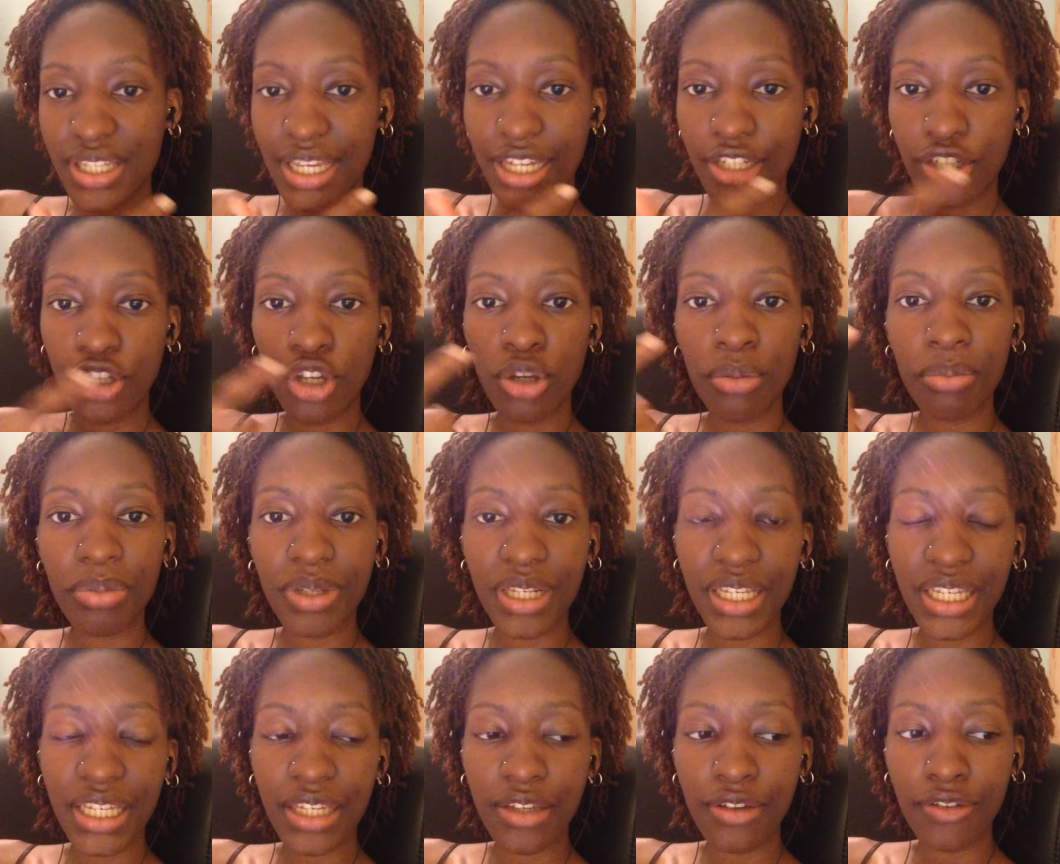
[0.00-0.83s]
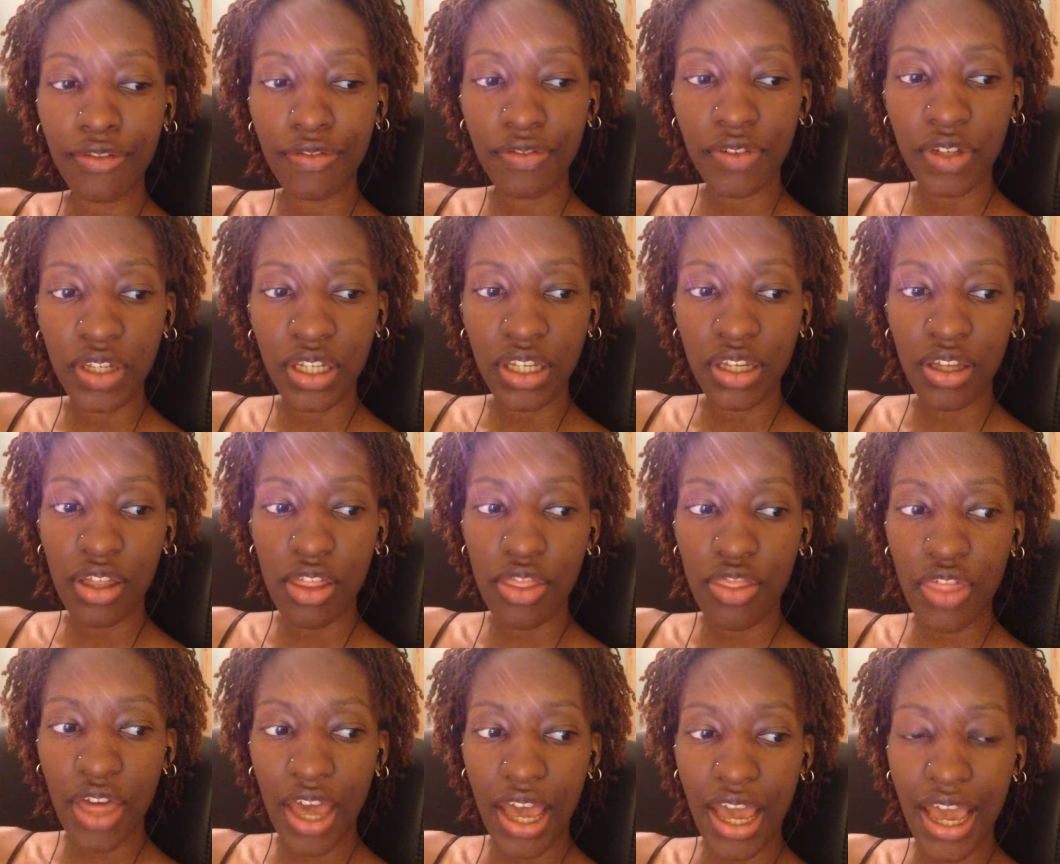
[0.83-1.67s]
I don't believe
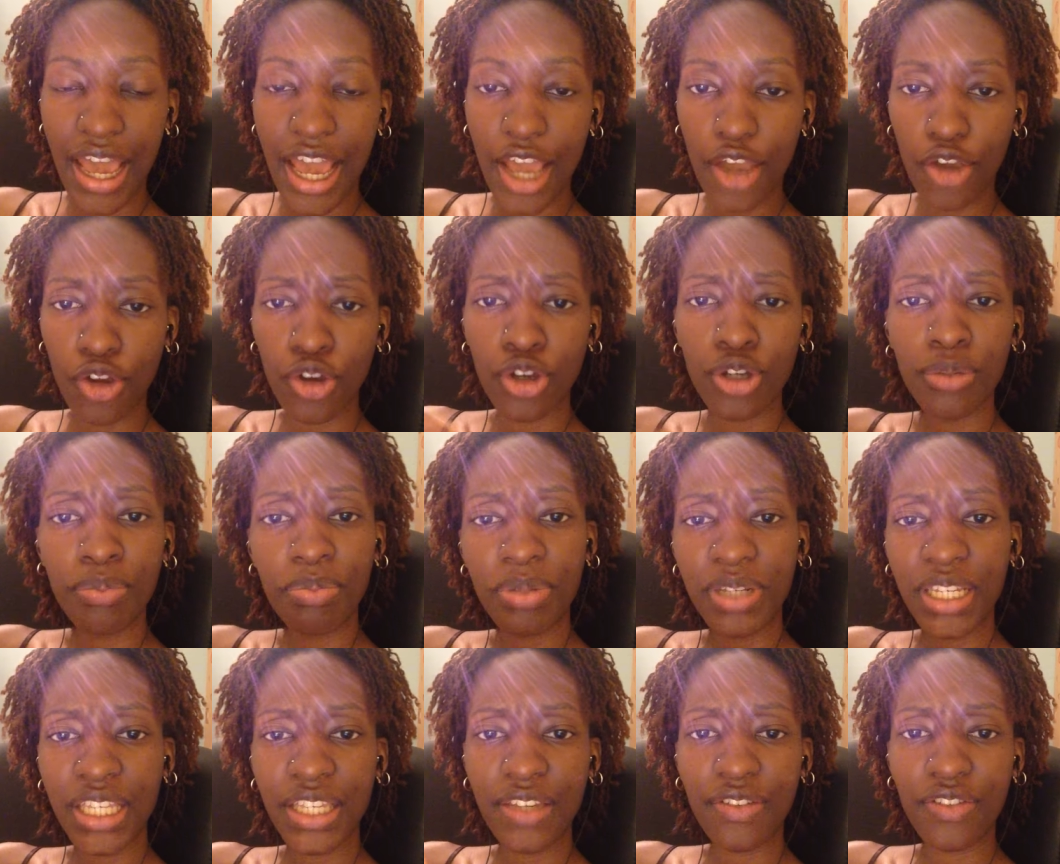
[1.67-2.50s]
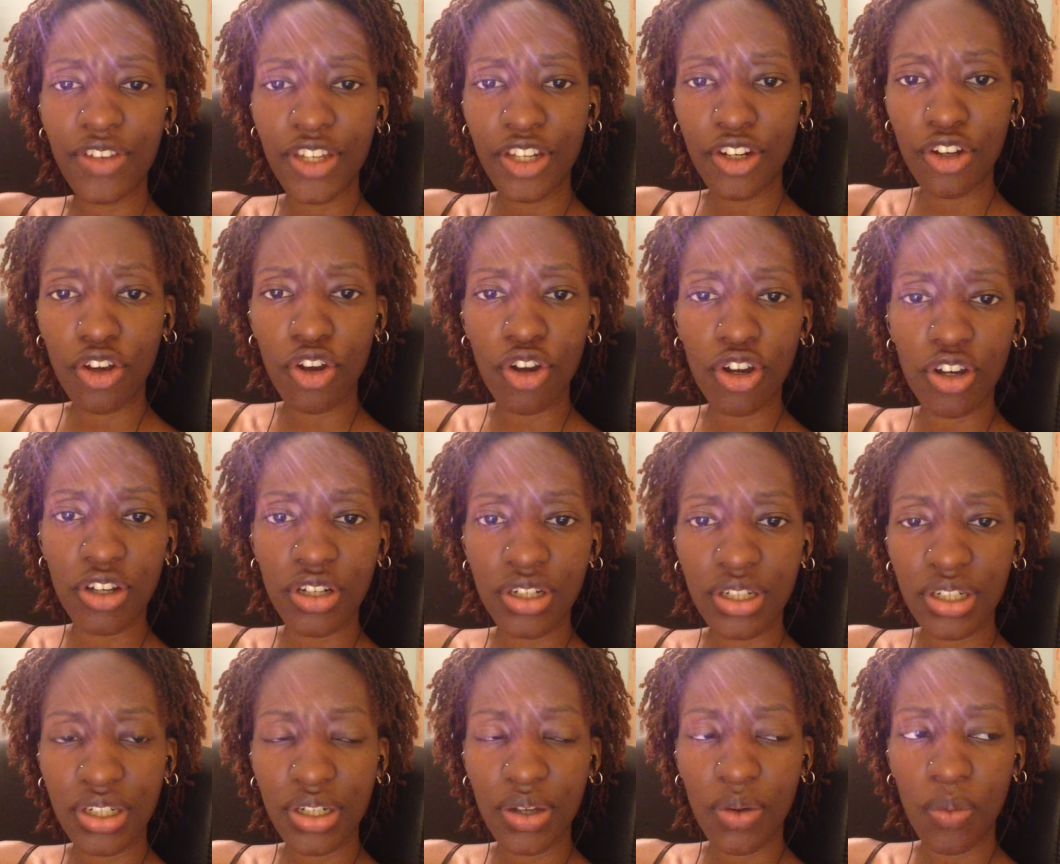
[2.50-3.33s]
that I could believe in
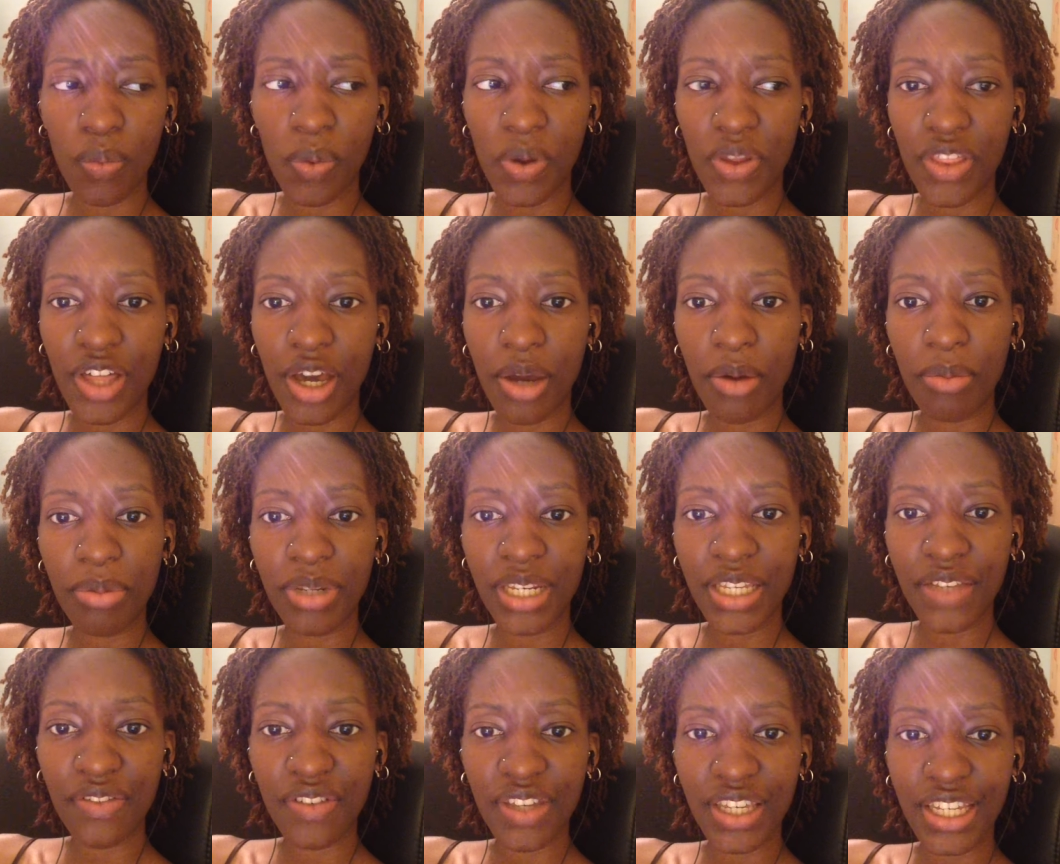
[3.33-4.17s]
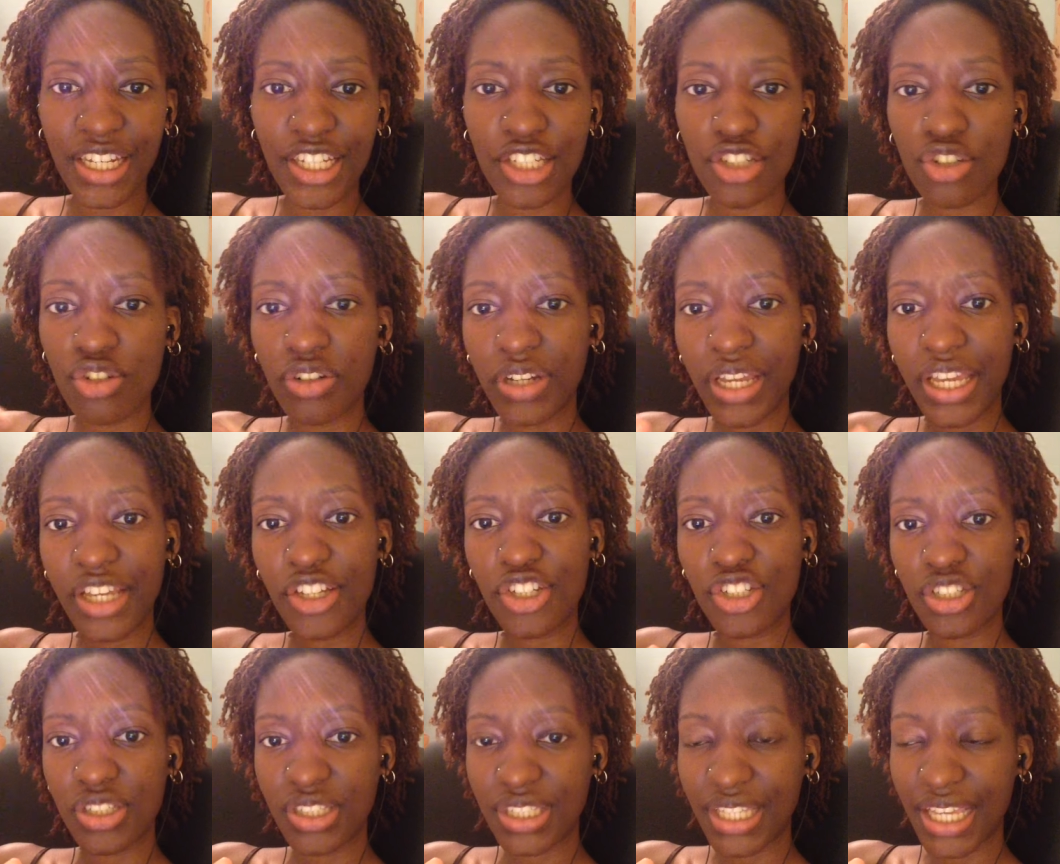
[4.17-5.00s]
God without believing in his
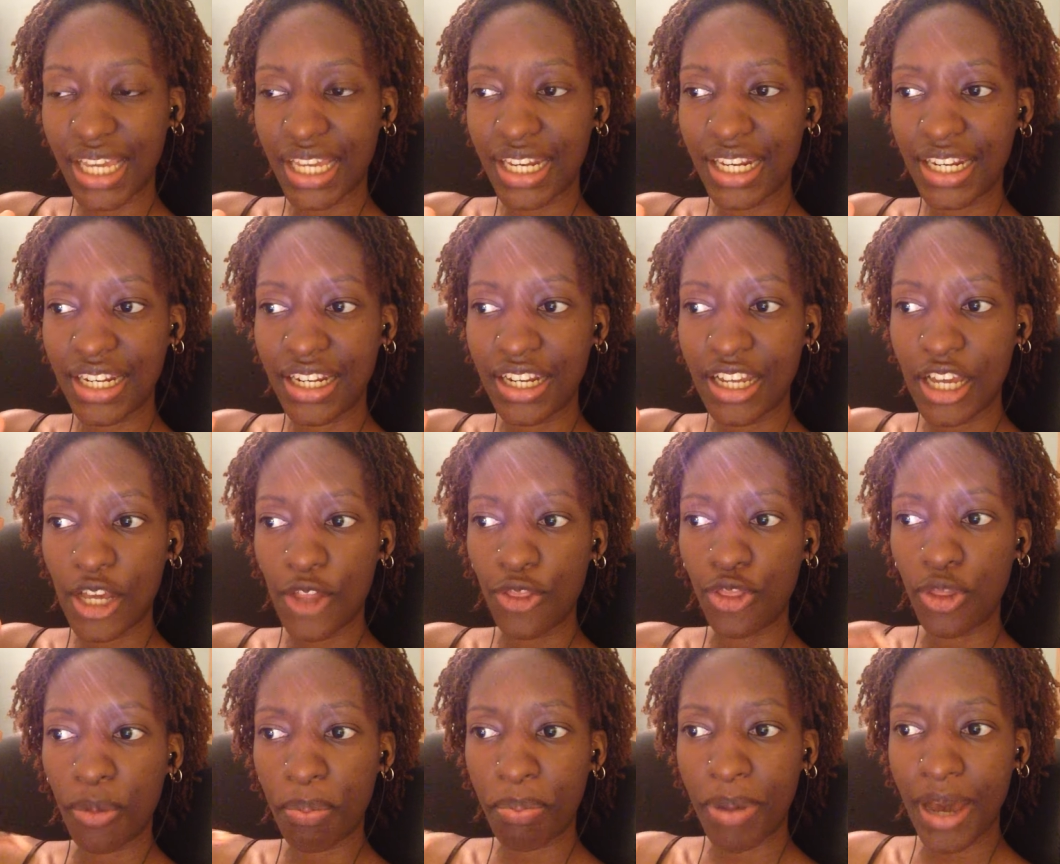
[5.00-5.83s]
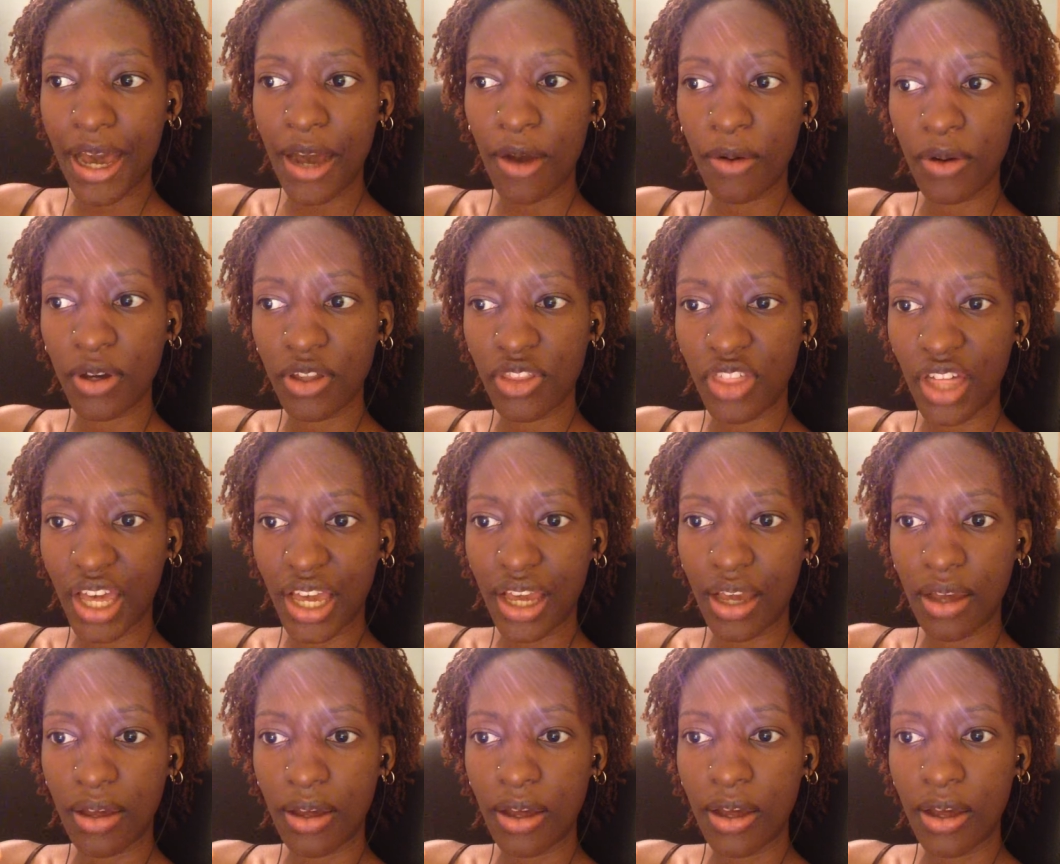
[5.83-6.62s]
creations and the power that